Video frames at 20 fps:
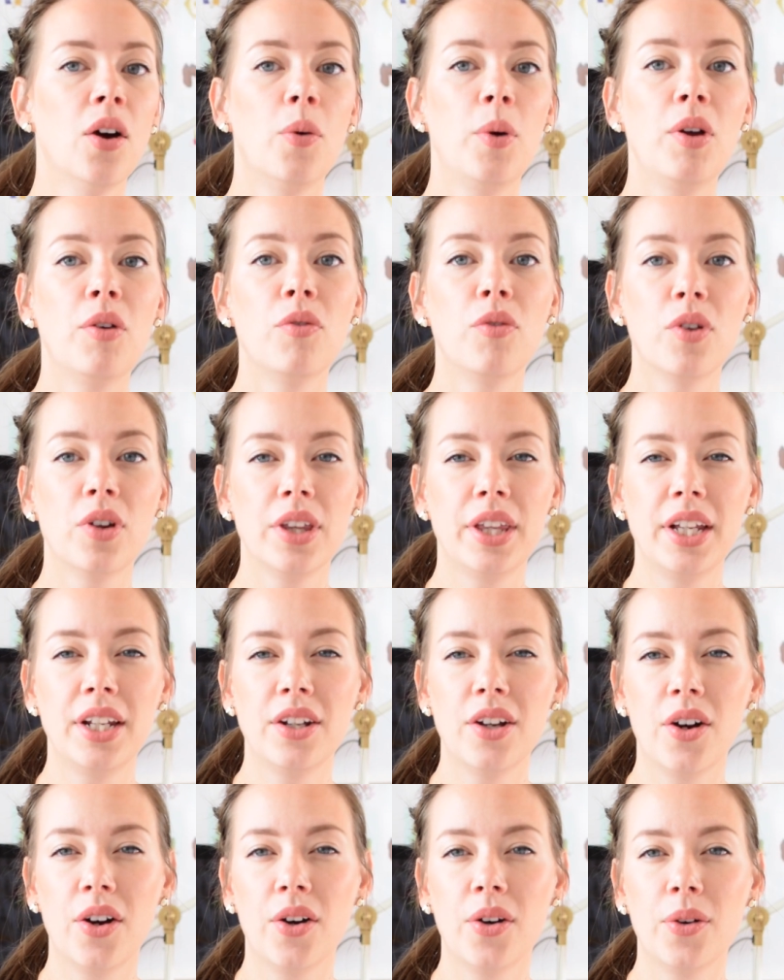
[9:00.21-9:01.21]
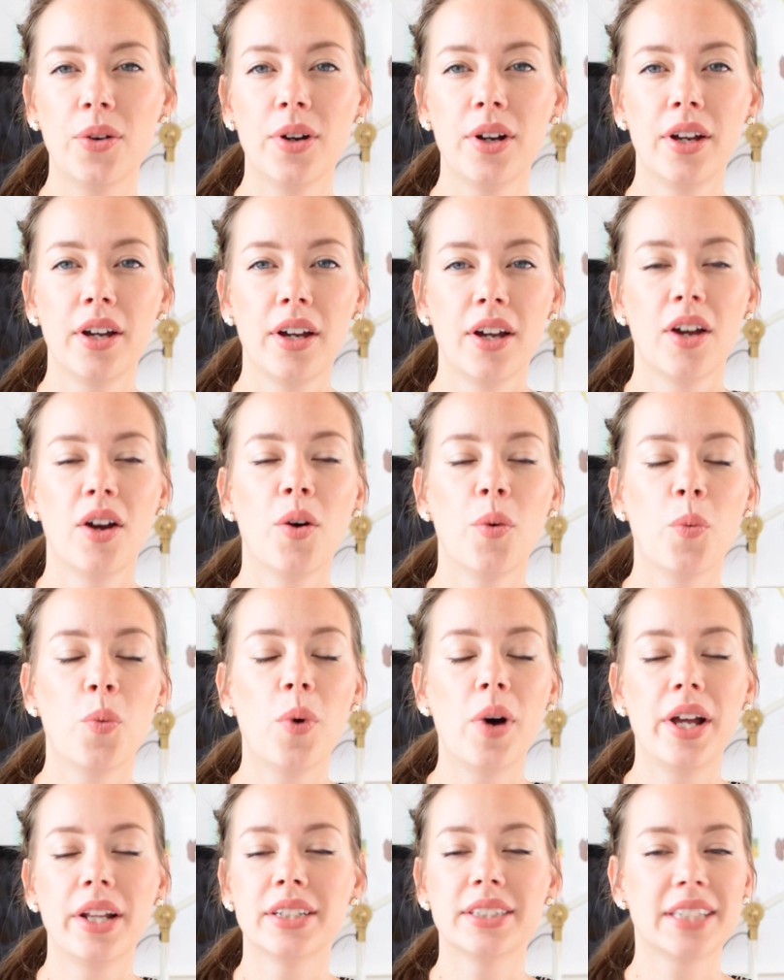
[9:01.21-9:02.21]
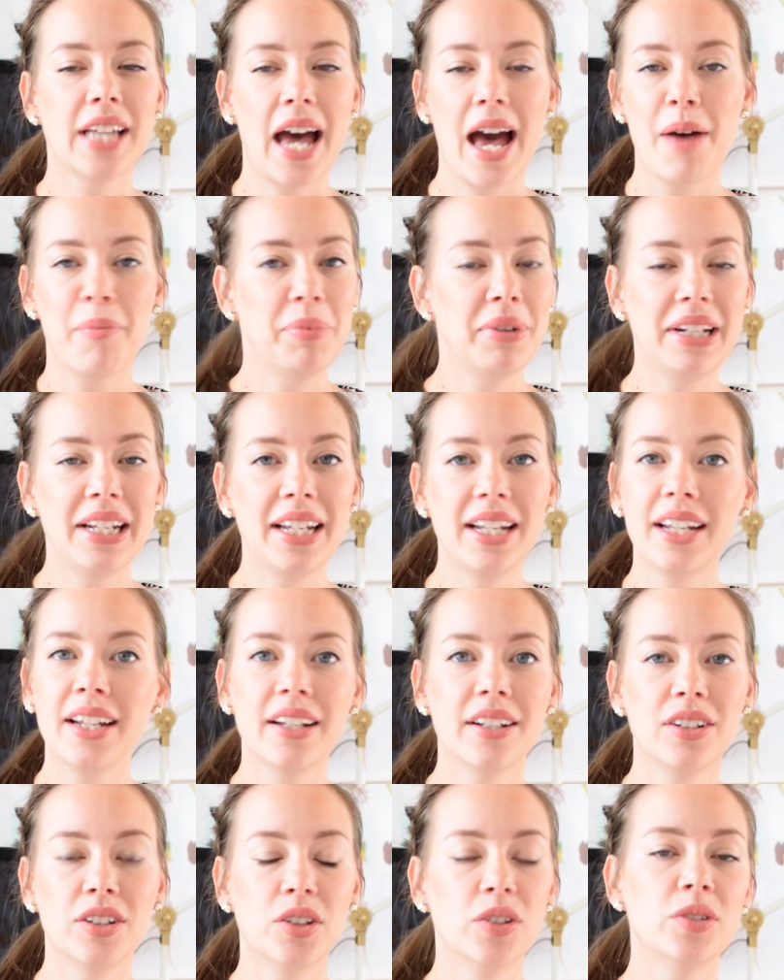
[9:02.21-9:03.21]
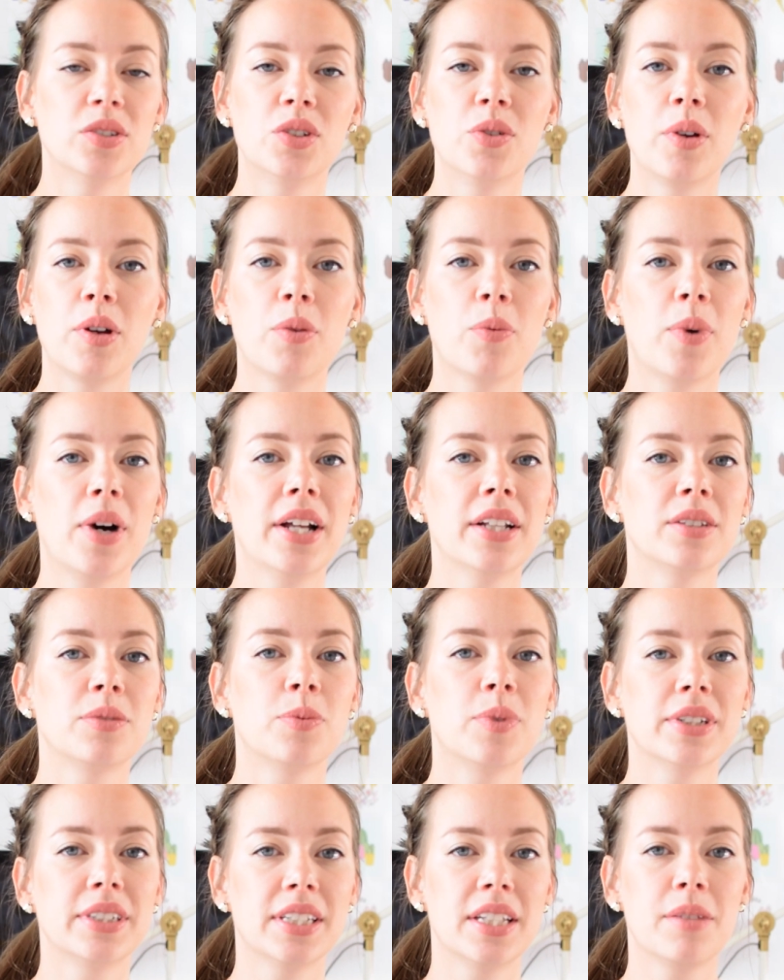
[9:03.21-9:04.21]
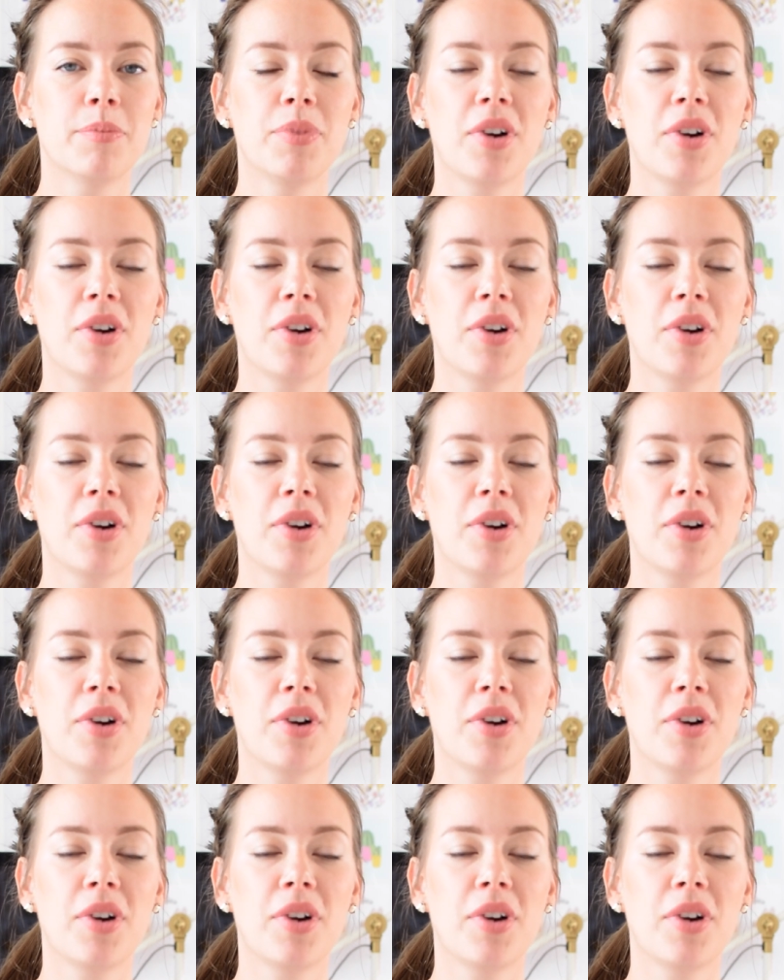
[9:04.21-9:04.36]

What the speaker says: we really know what's happening and who's doing what's in